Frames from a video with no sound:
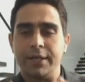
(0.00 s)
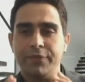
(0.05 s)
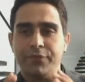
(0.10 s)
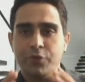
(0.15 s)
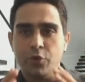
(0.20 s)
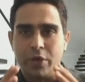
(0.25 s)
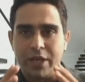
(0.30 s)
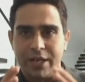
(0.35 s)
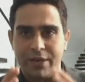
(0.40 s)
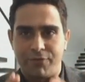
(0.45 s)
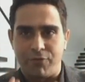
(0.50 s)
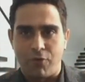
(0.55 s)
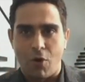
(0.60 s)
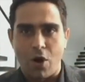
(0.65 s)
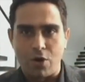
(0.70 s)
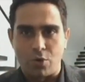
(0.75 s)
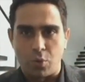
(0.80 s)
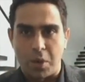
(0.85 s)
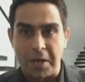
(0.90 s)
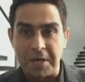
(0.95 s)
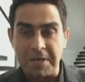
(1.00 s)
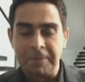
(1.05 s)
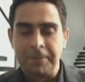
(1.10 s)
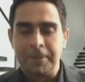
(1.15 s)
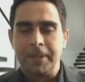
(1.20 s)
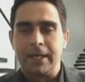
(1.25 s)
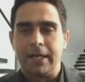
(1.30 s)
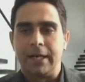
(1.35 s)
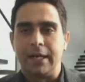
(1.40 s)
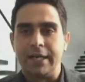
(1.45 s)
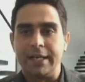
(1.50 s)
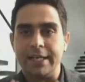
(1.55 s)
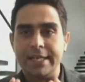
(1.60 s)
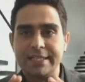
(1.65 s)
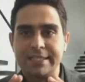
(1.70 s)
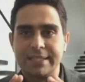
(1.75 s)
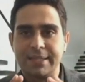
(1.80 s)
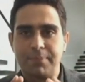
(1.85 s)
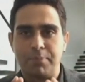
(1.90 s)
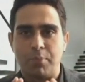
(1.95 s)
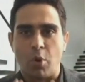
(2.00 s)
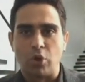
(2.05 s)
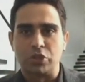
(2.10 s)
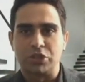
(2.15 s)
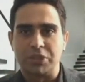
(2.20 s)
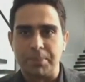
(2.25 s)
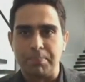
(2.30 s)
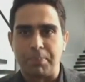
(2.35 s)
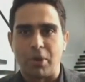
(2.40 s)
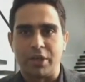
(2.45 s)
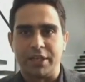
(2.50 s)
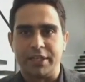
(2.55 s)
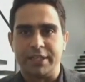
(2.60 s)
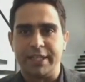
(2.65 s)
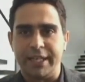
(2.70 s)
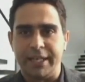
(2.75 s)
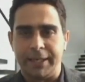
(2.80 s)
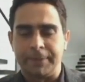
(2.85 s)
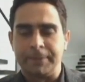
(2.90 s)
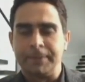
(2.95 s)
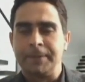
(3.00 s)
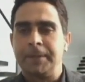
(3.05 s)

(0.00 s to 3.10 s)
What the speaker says: if you can afford one, is the most important thing.